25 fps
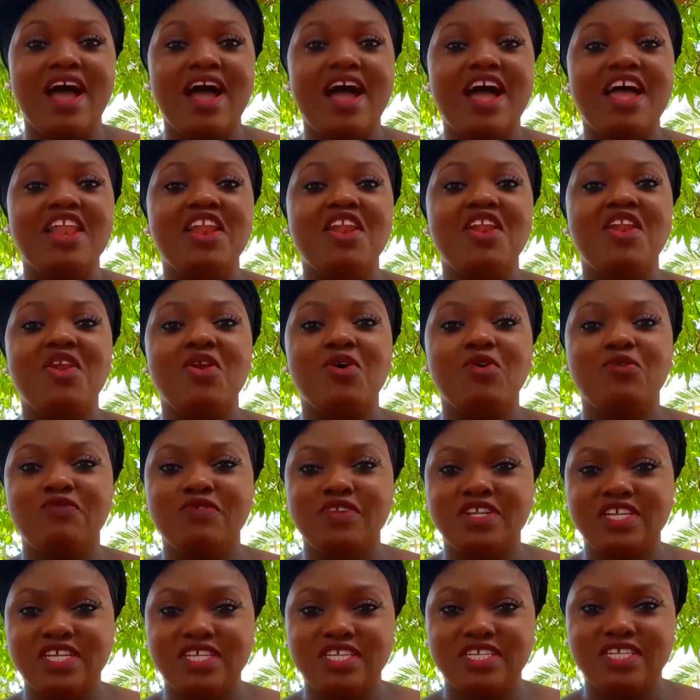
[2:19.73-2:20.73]
I
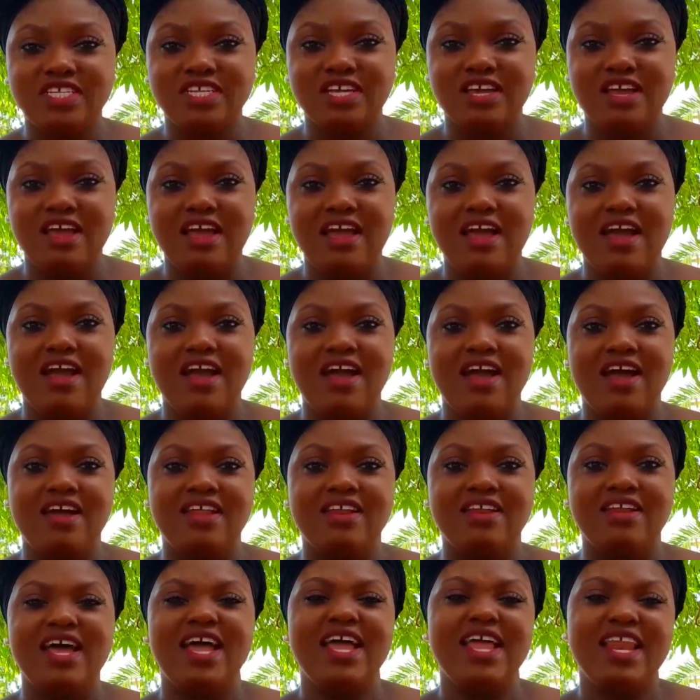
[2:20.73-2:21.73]
loved it.
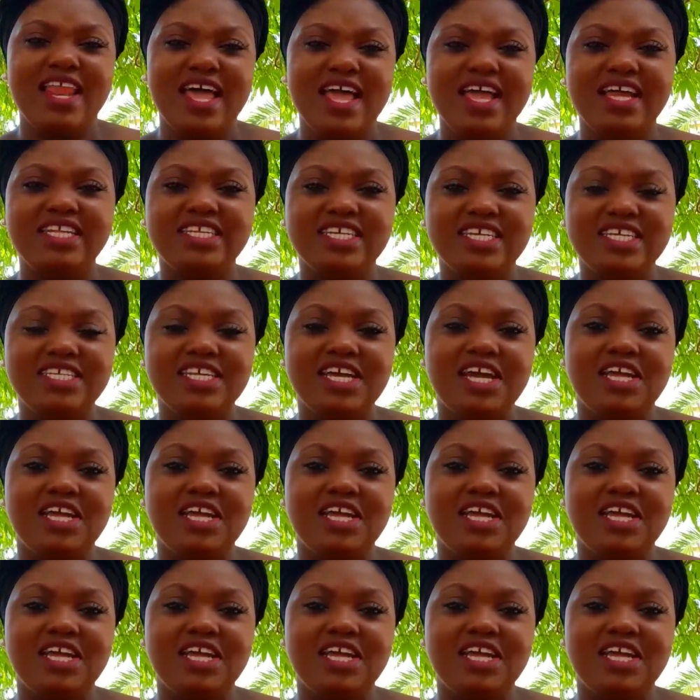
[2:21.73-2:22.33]
And I liked it.